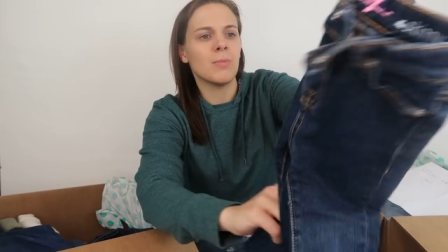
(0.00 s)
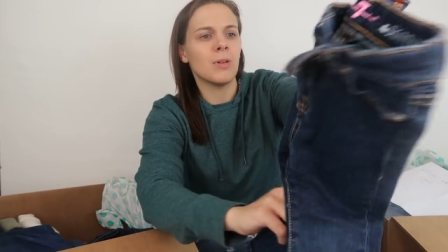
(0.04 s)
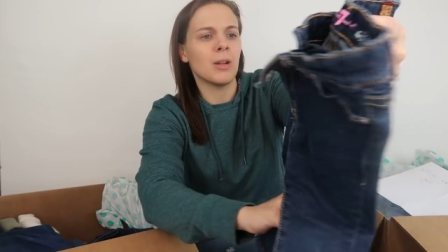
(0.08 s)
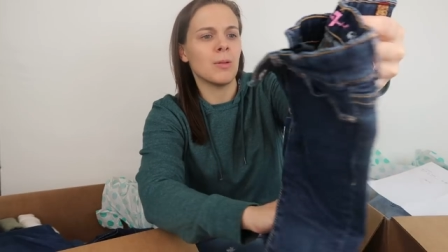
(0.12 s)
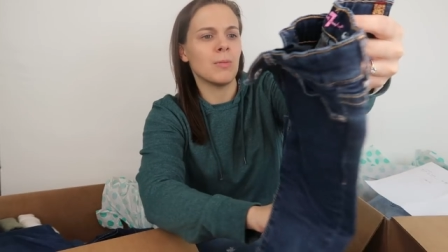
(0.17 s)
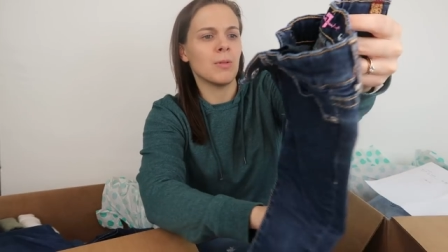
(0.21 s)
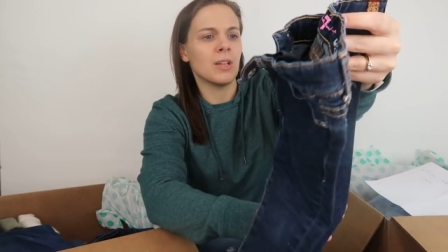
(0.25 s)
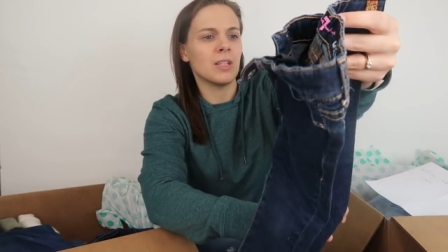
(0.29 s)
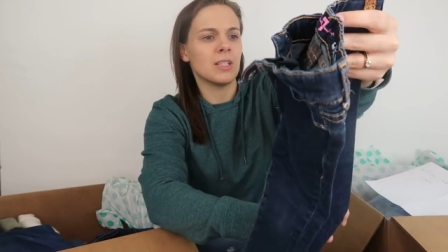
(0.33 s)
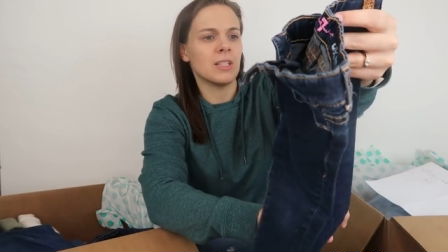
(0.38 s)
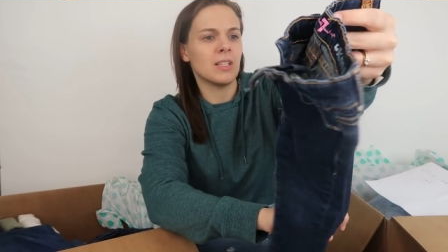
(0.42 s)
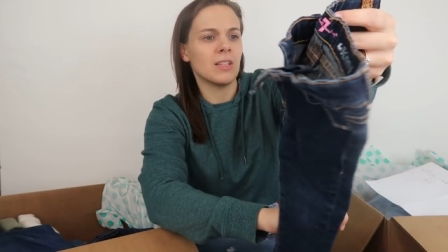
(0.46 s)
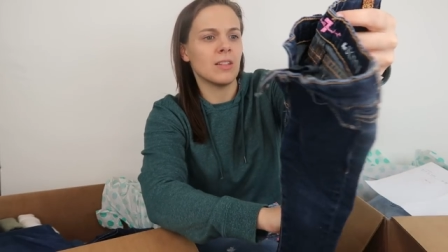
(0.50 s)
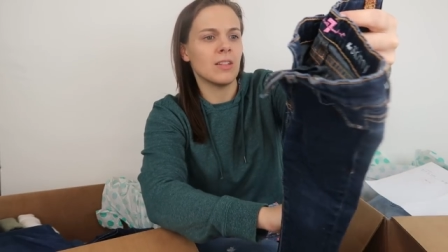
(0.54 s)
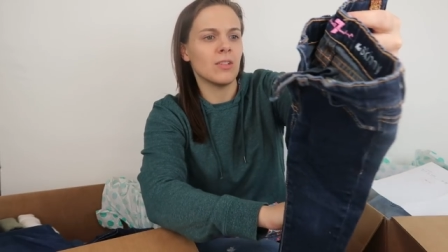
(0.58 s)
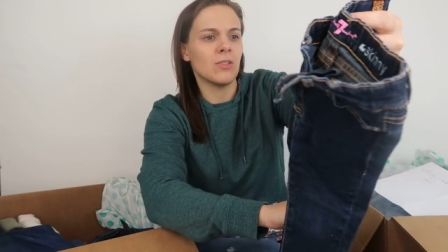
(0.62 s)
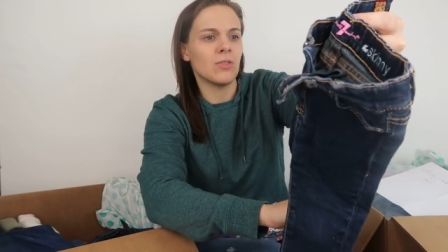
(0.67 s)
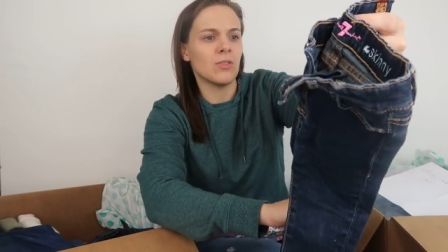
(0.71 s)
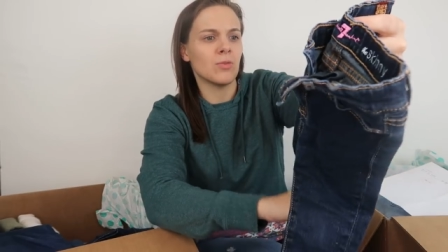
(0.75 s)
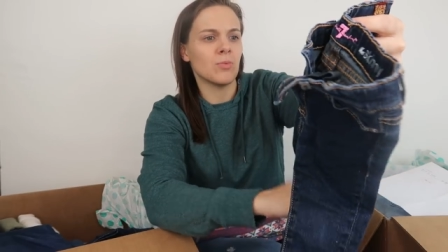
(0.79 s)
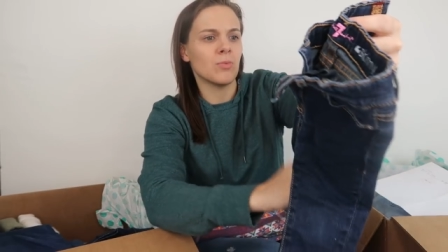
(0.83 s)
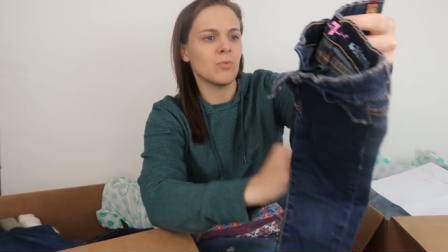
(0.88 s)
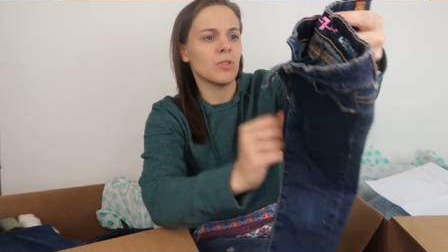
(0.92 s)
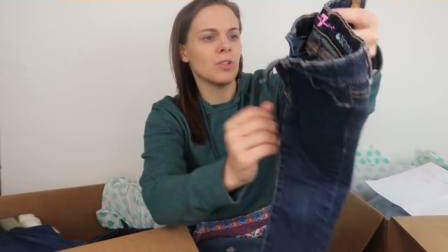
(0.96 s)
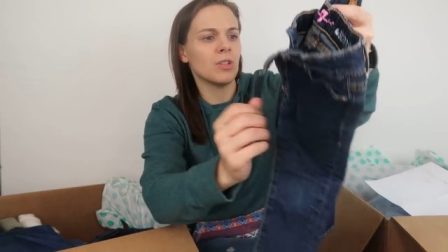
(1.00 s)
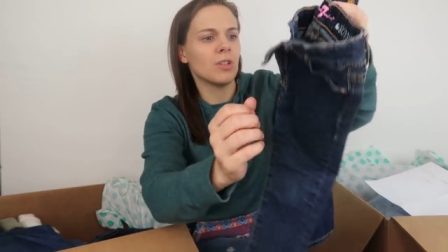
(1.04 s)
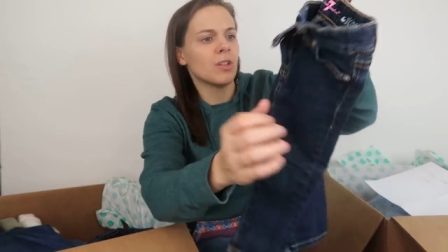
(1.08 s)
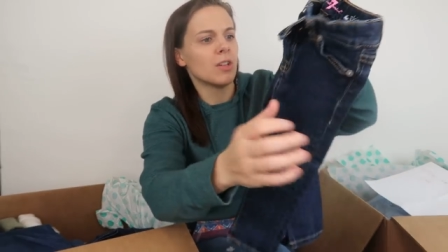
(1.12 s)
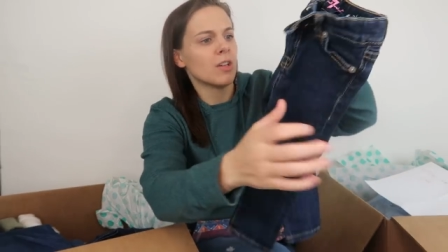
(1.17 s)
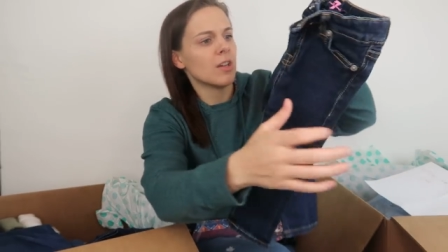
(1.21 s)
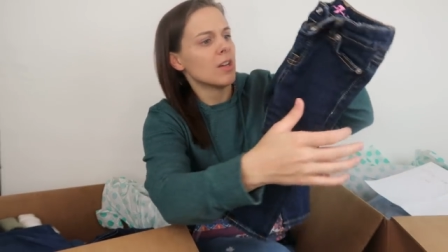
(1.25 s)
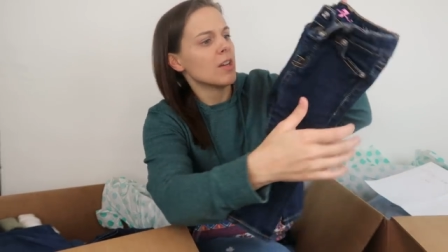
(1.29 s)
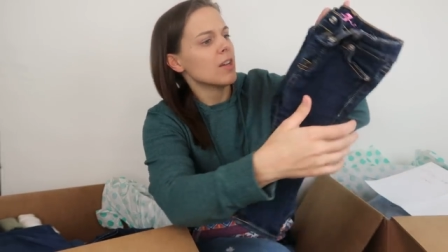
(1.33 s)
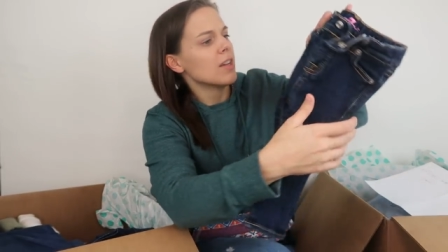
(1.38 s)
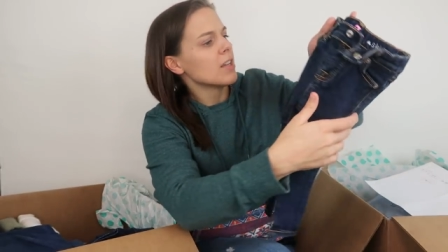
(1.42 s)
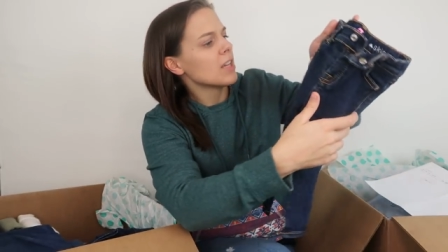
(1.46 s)
but I'm guessing those would
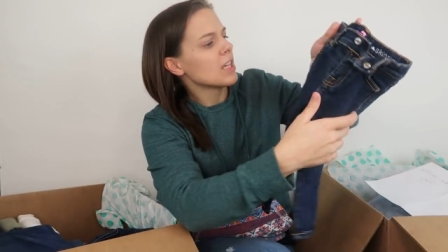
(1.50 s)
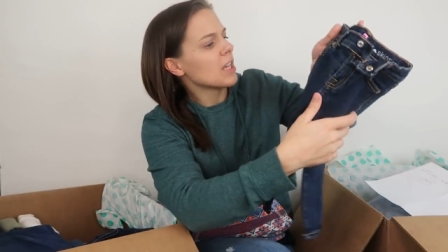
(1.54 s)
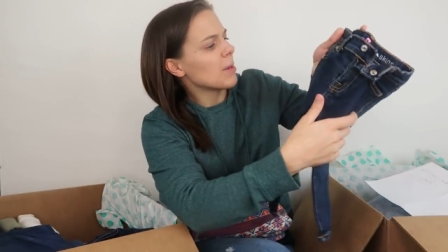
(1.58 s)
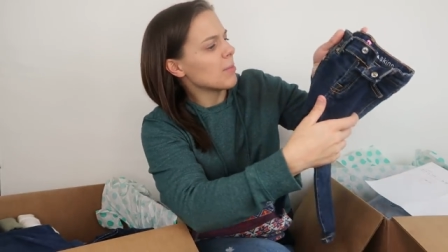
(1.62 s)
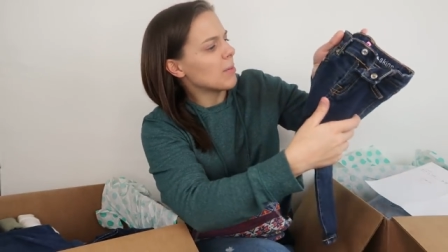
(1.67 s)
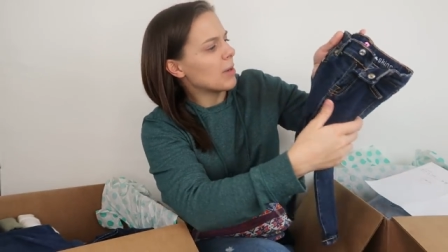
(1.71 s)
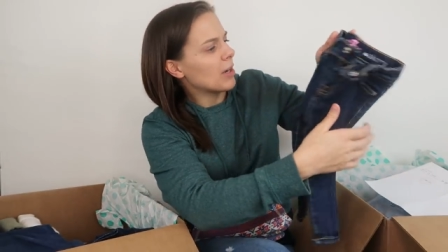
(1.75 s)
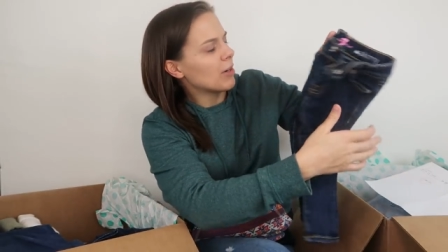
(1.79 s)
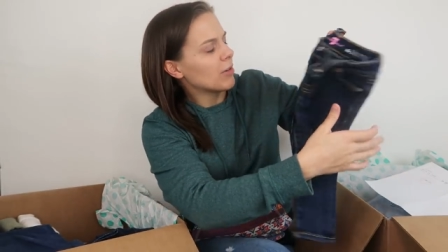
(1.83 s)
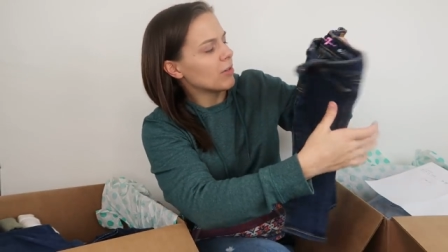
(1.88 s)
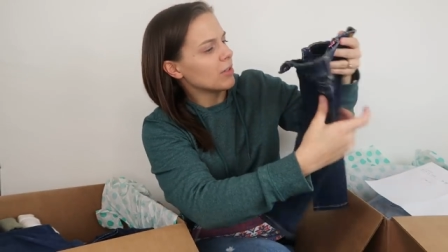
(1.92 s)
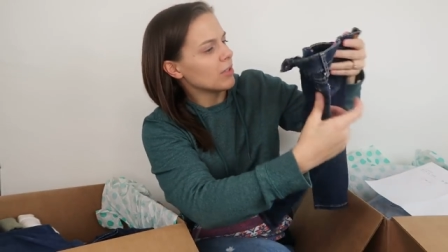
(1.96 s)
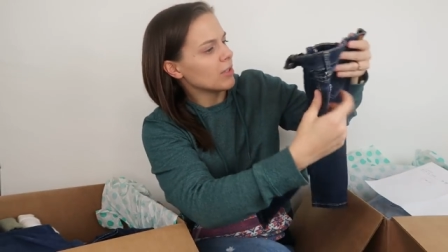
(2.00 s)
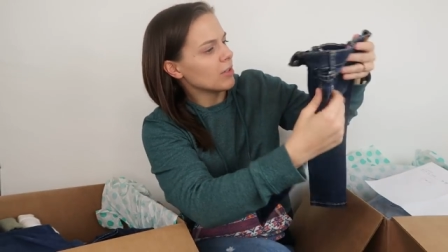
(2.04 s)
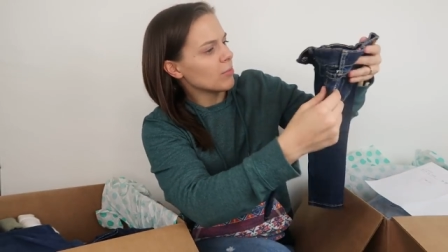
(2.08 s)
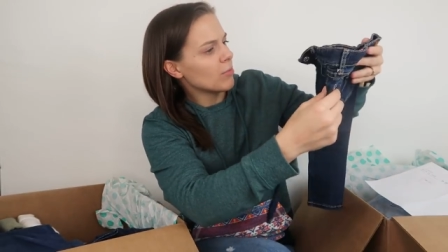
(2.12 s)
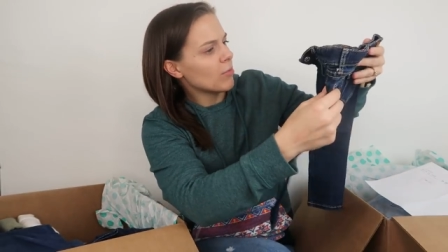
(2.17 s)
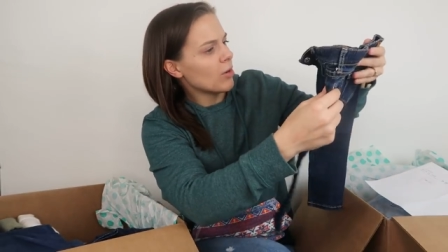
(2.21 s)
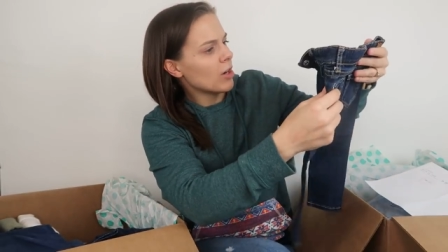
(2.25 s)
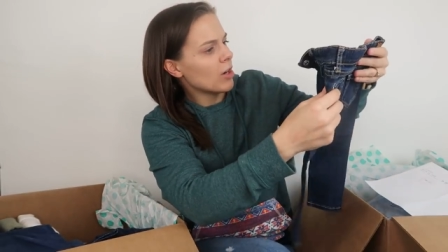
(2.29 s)
come out in the